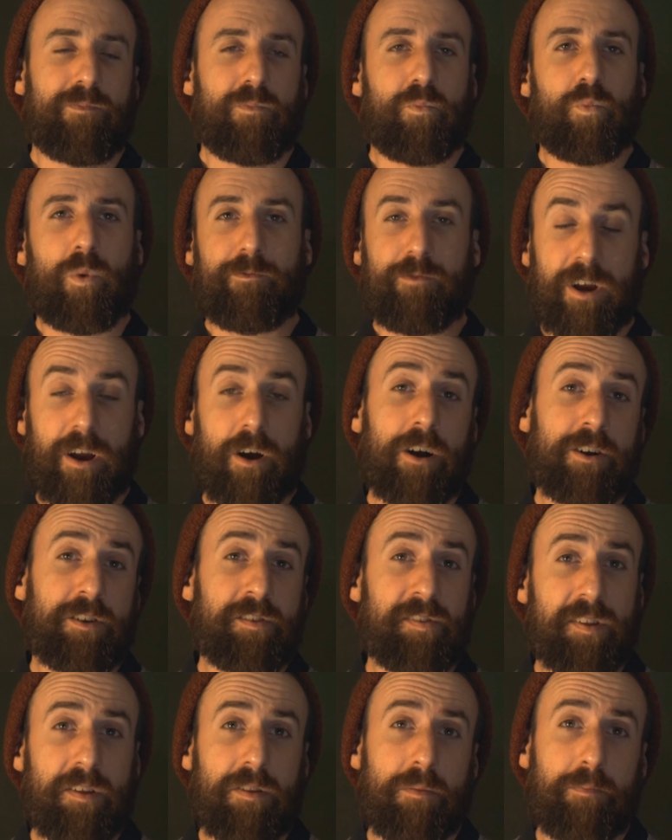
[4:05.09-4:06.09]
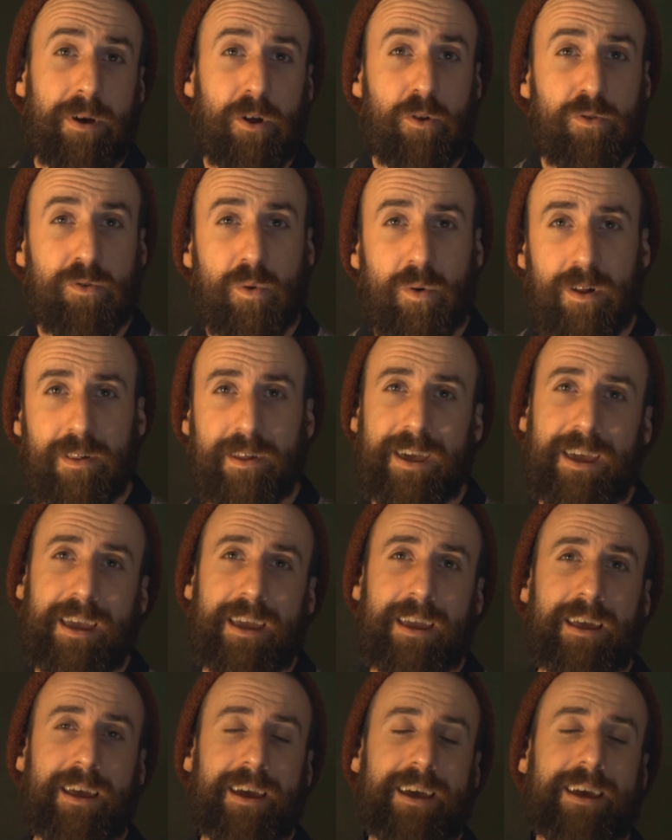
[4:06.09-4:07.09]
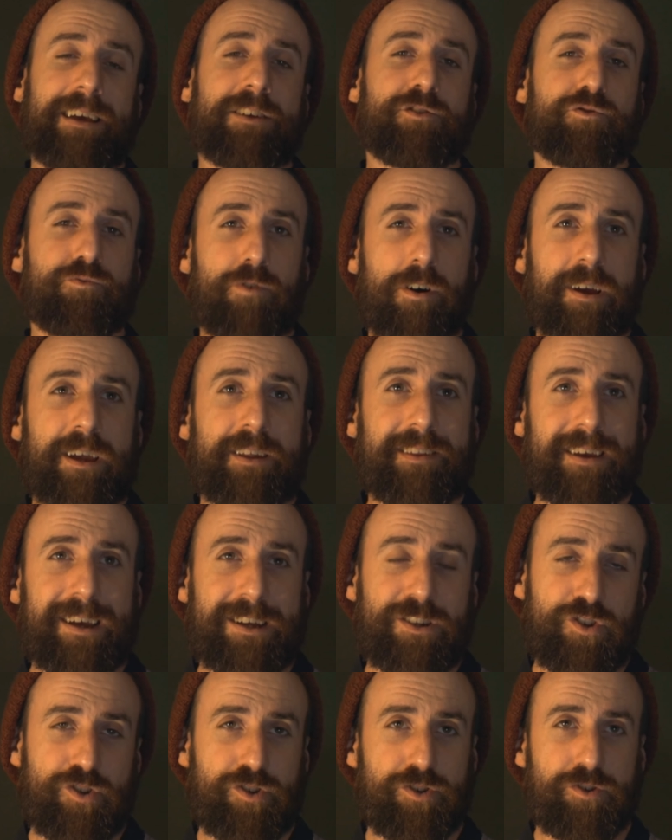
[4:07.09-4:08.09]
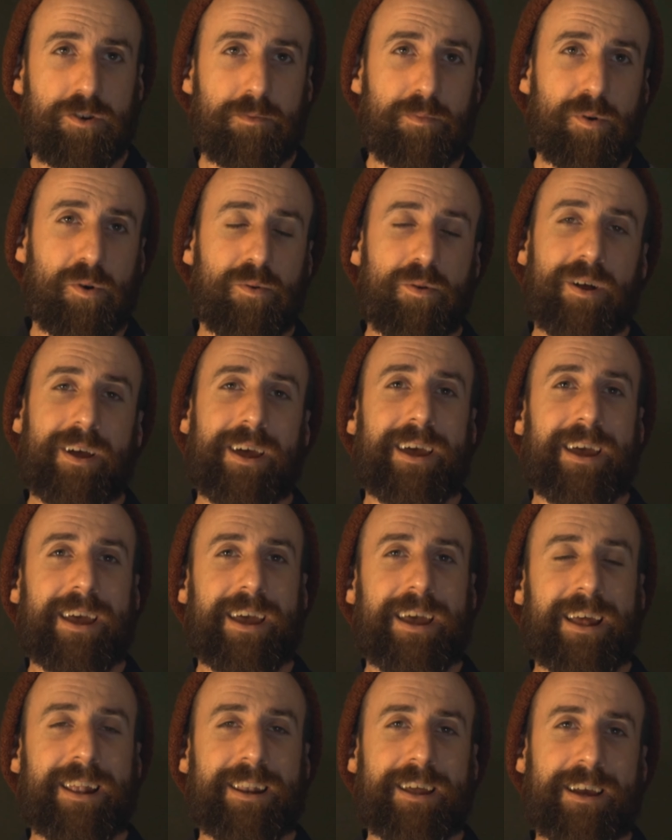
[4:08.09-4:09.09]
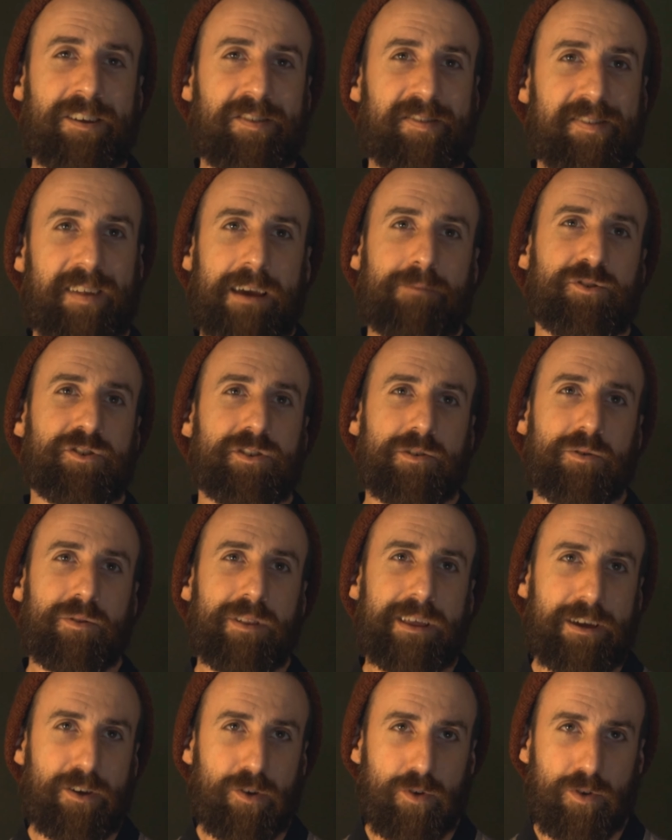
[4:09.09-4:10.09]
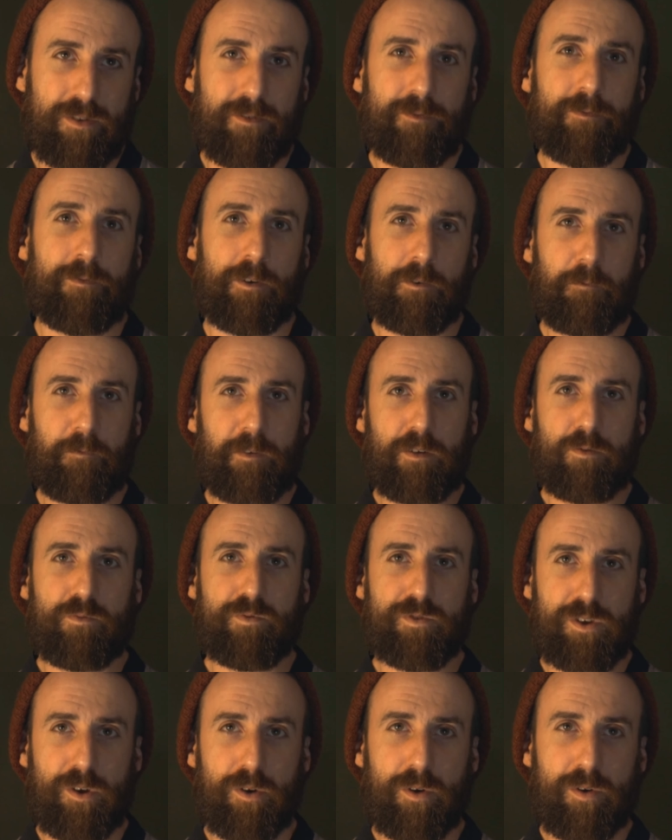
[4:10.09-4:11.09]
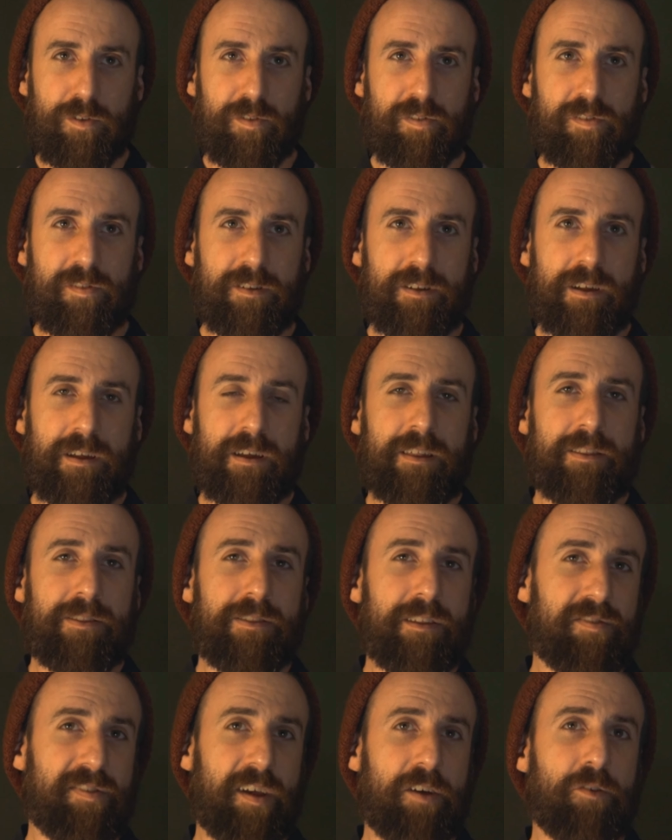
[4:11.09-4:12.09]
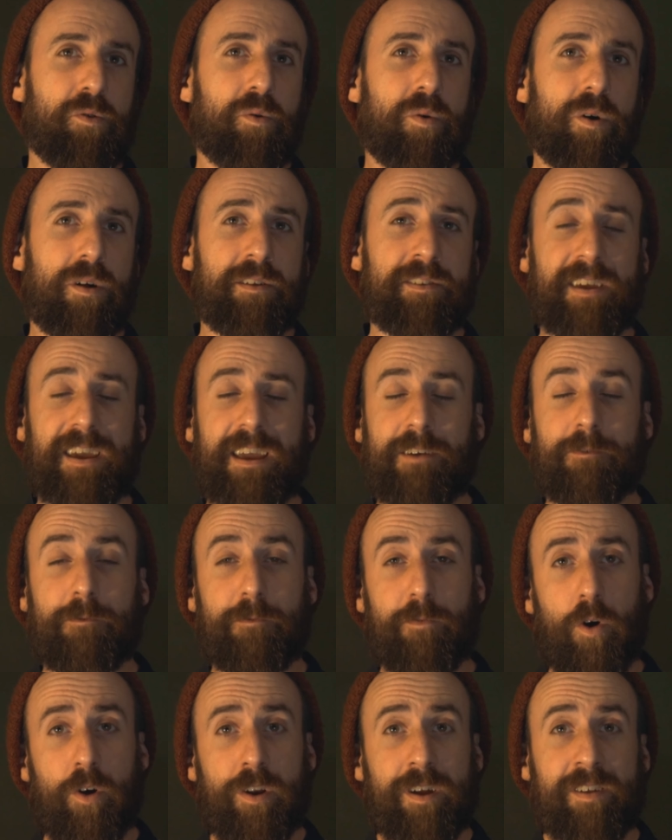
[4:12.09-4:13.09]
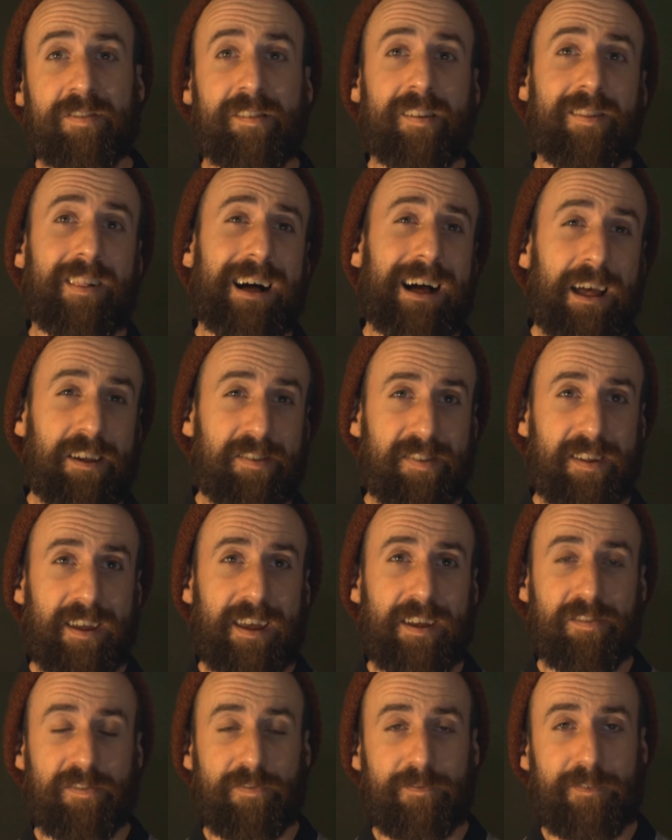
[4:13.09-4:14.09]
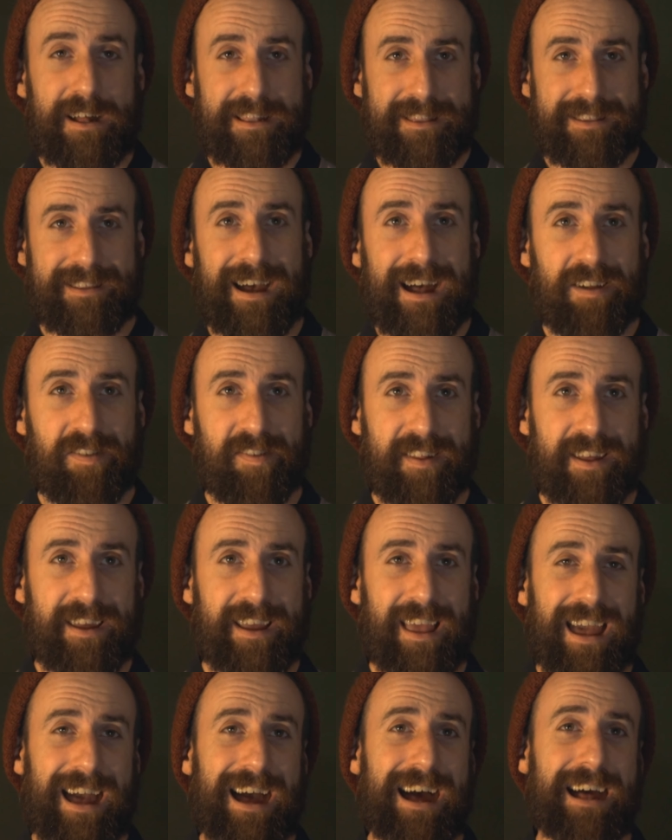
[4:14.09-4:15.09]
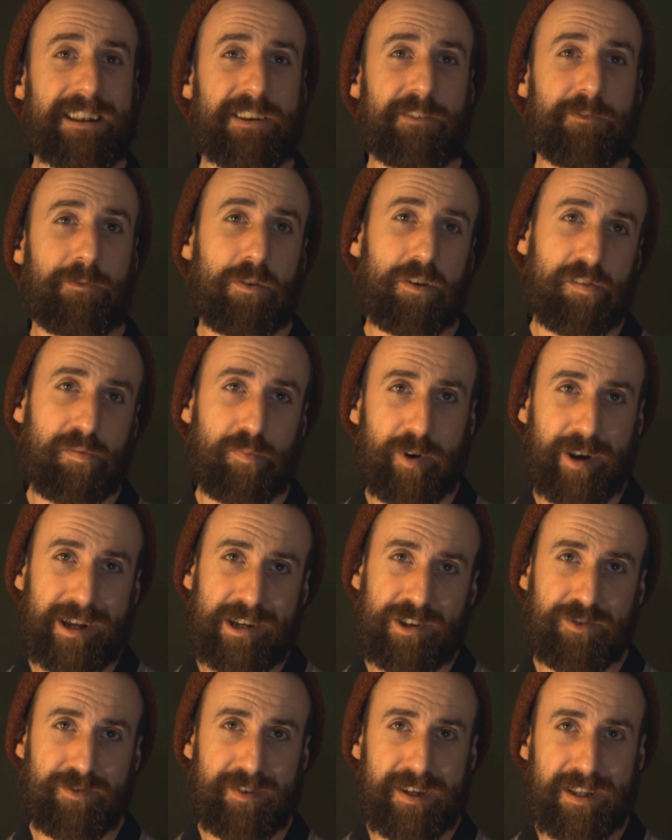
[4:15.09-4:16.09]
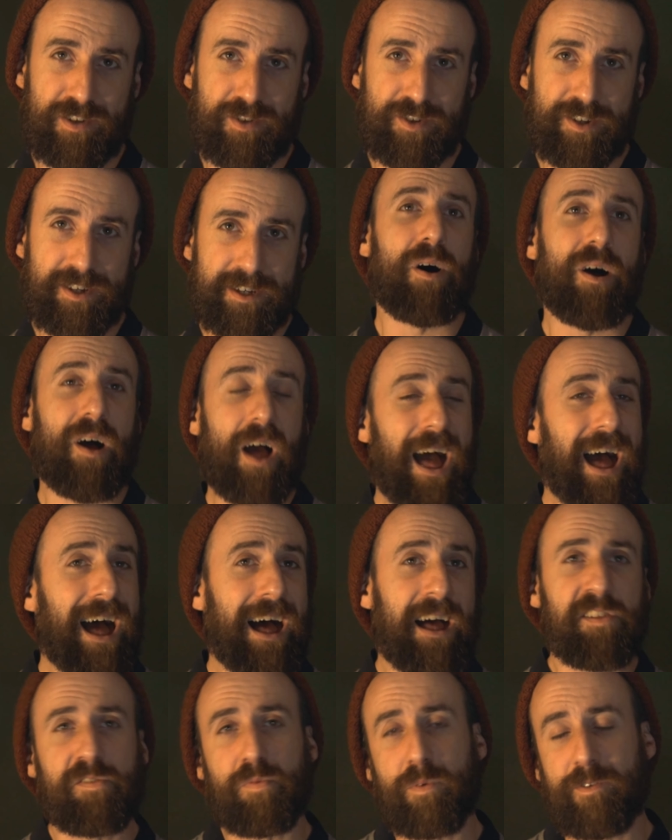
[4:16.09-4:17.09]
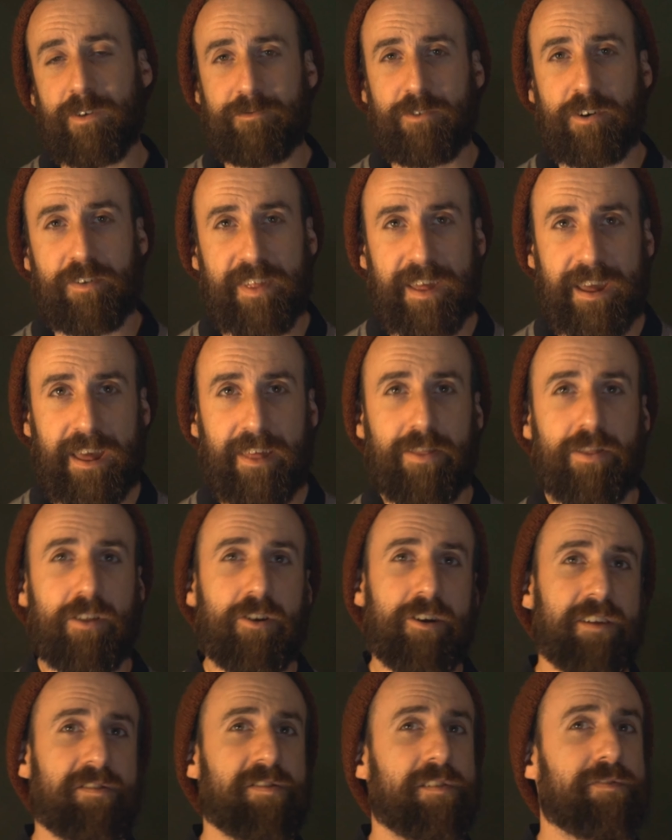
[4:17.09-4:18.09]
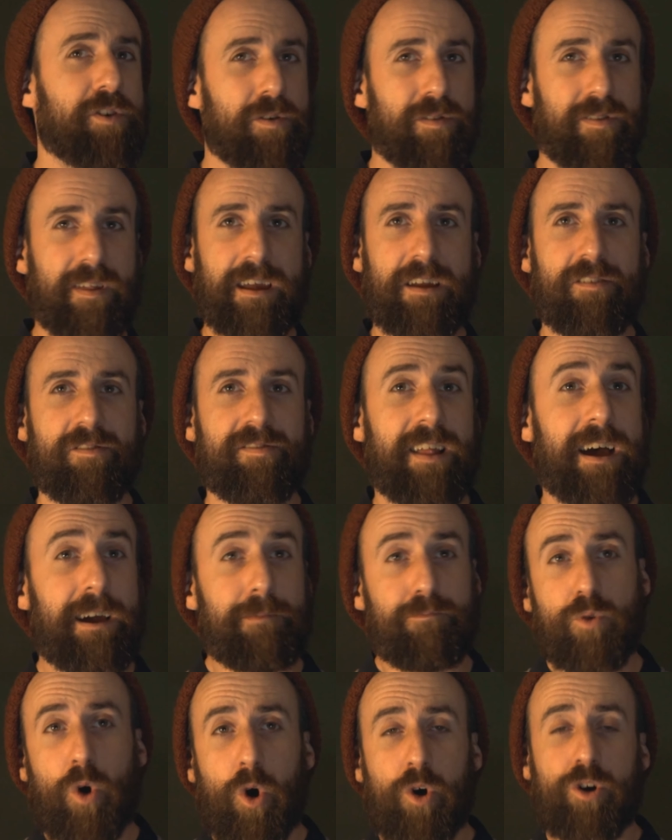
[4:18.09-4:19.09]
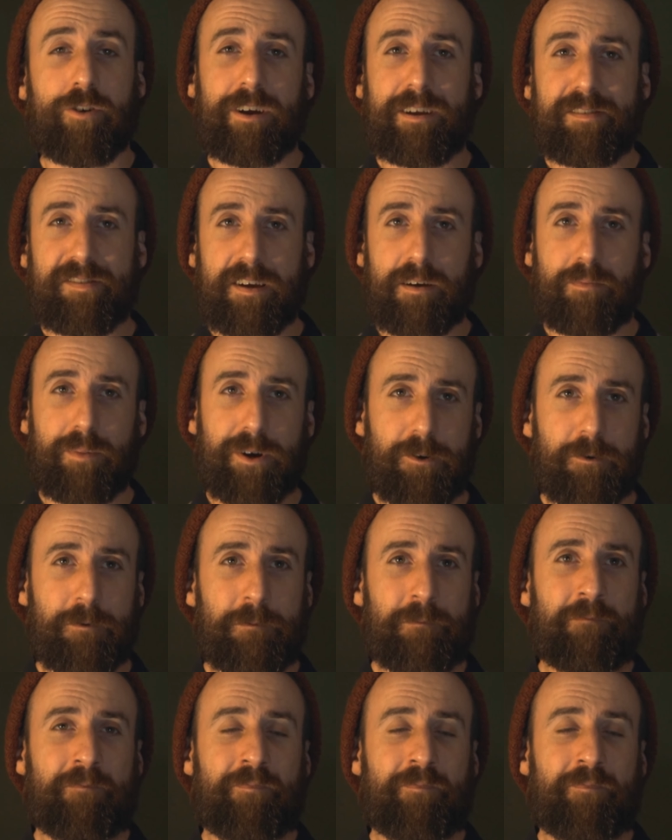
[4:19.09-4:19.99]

With regards to the build quality, it is rugged and durable and exceptionally good for field use. The sound quality for its class is fantastic and for its price range. But as with everything, there is a few things that I'm not crazy about,